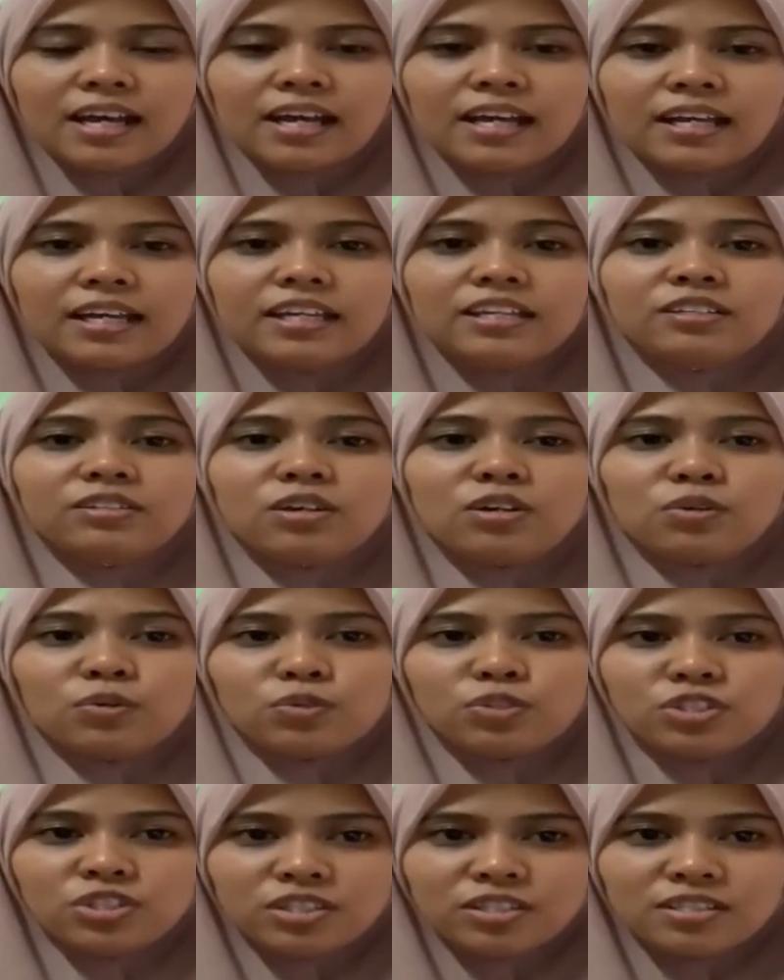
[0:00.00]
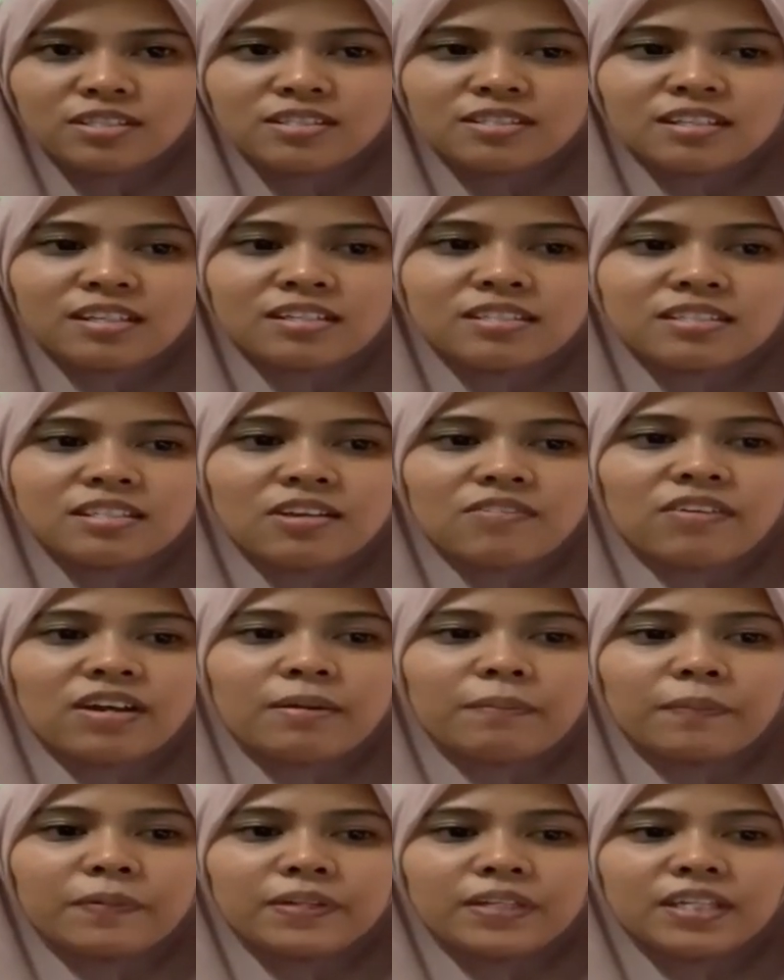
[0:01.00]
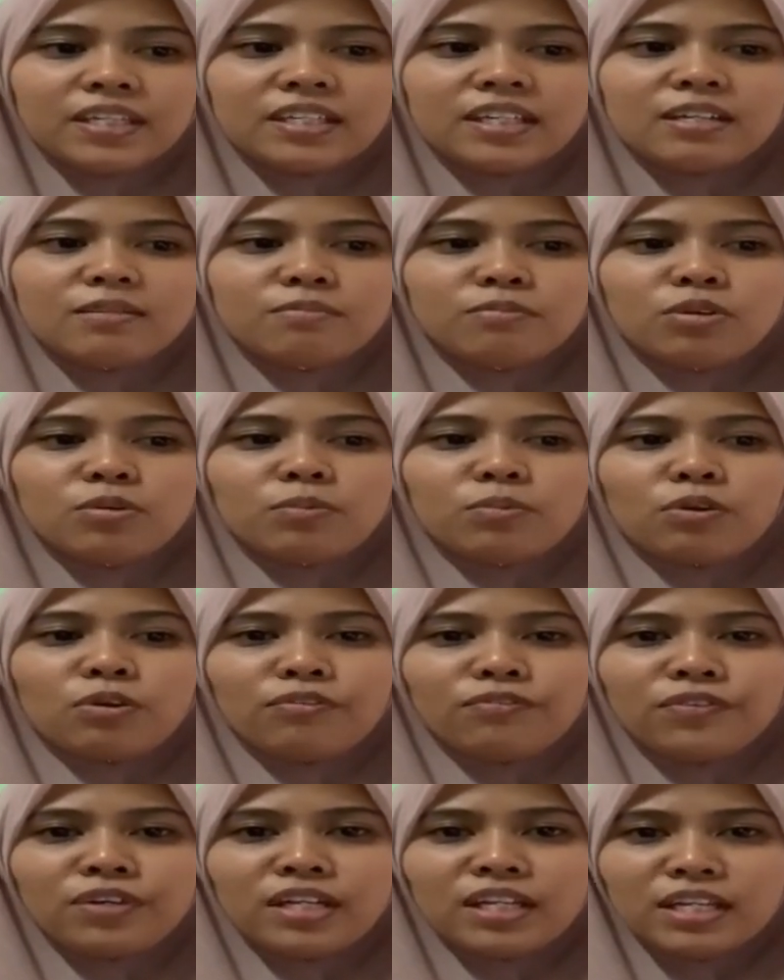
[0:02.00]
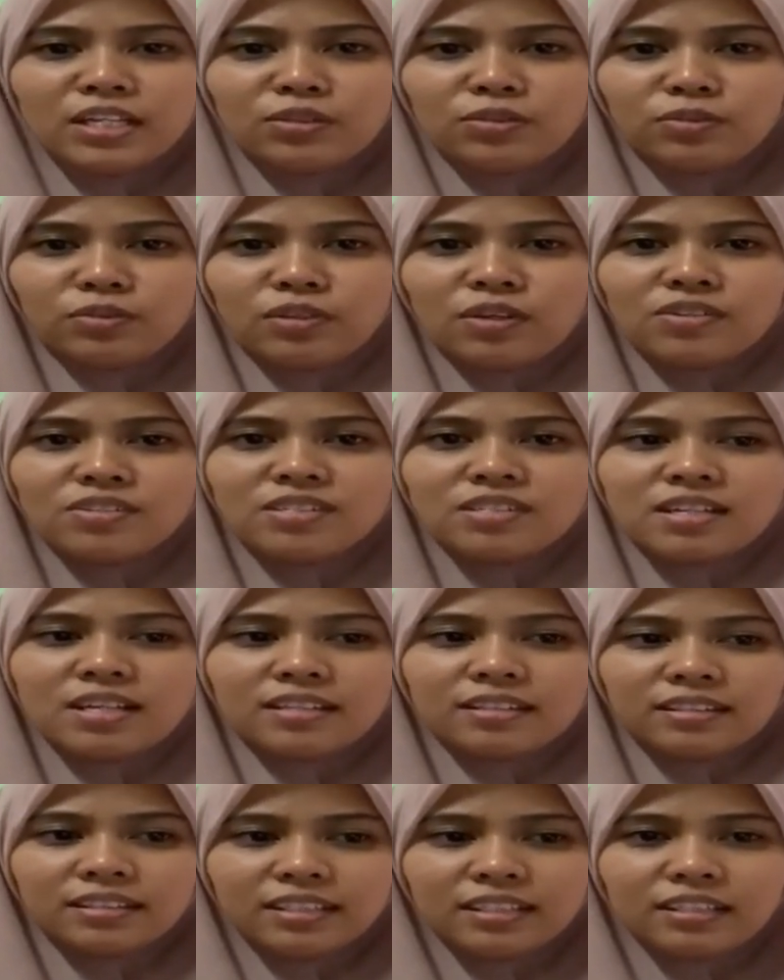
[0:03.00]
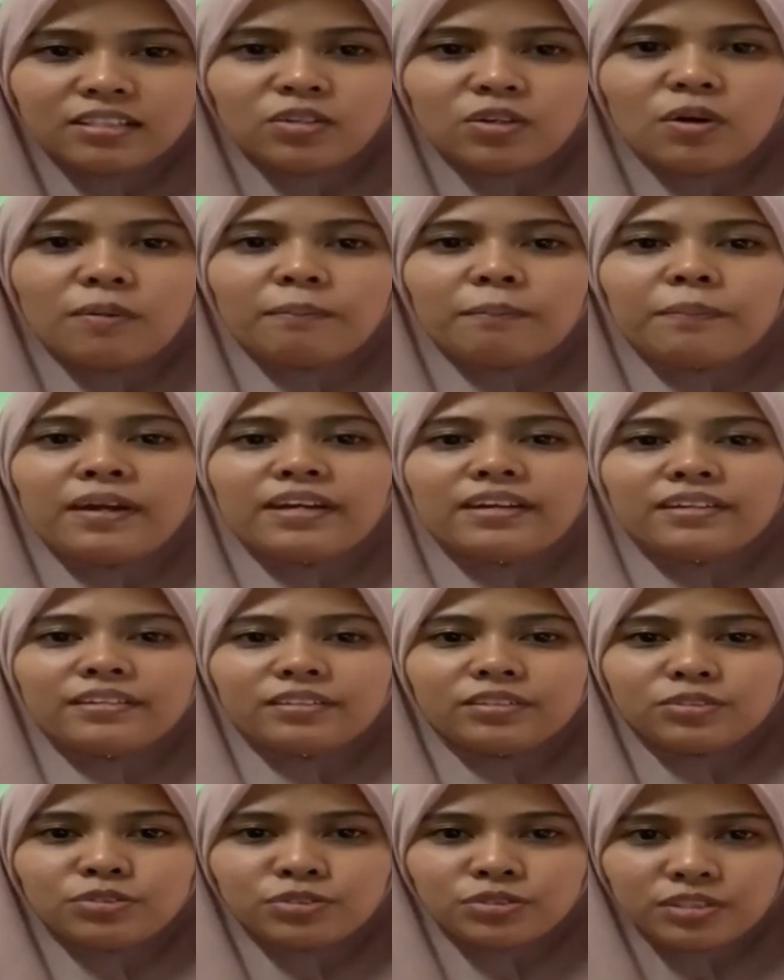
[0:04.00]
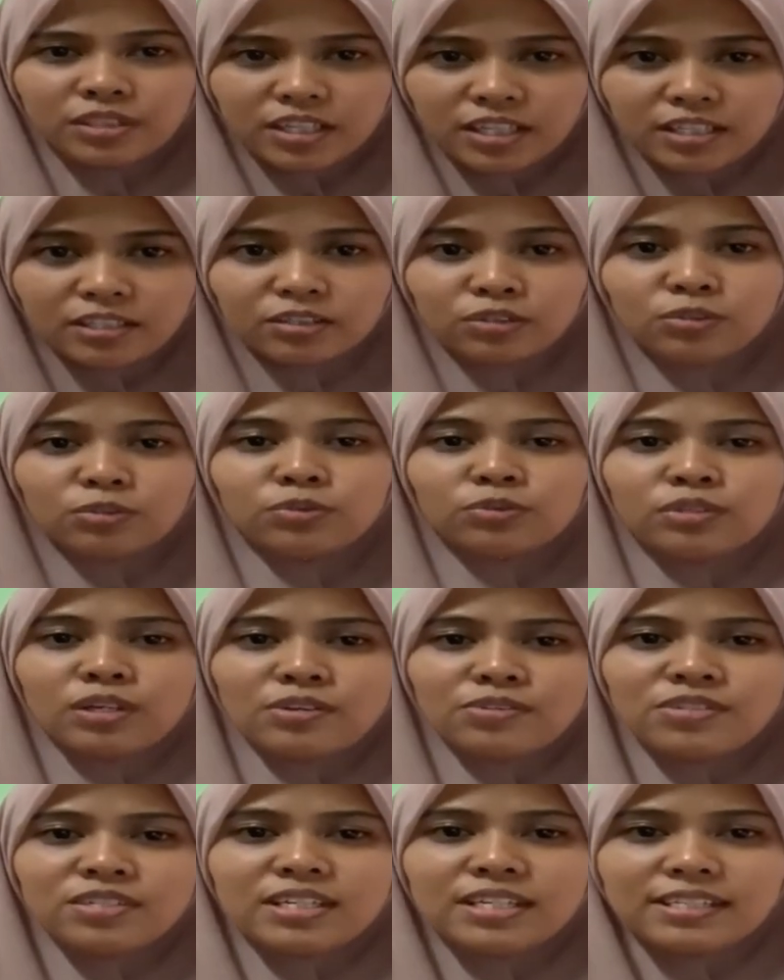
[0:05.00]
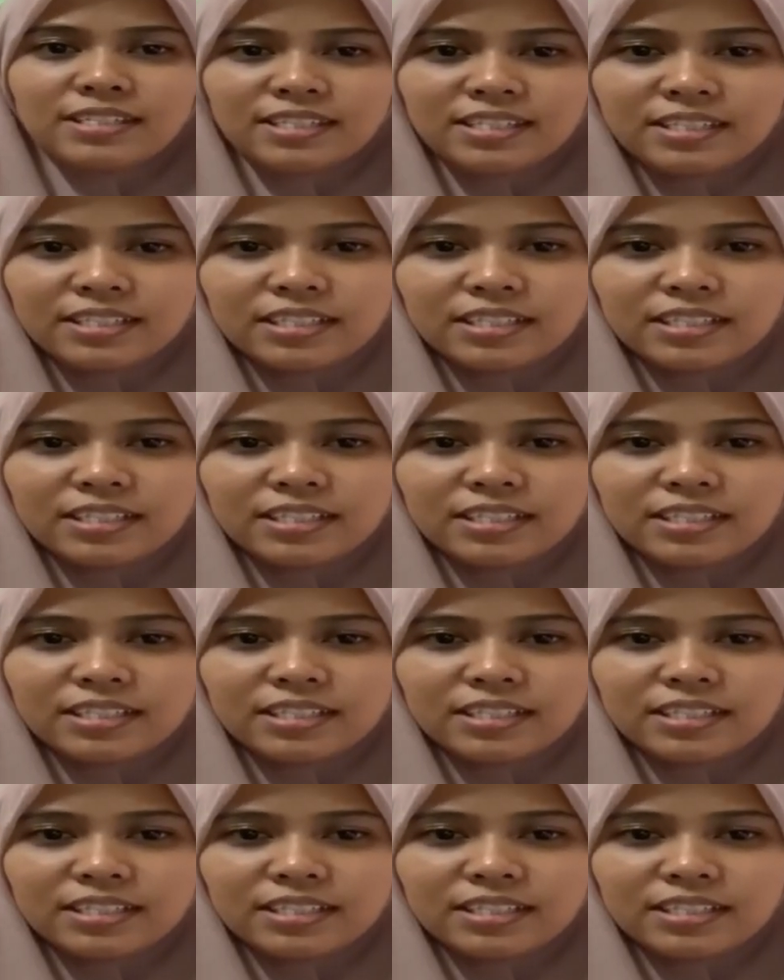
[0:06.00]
In conclusion, Staysafe company gained more profit in 2019 compared in 2018.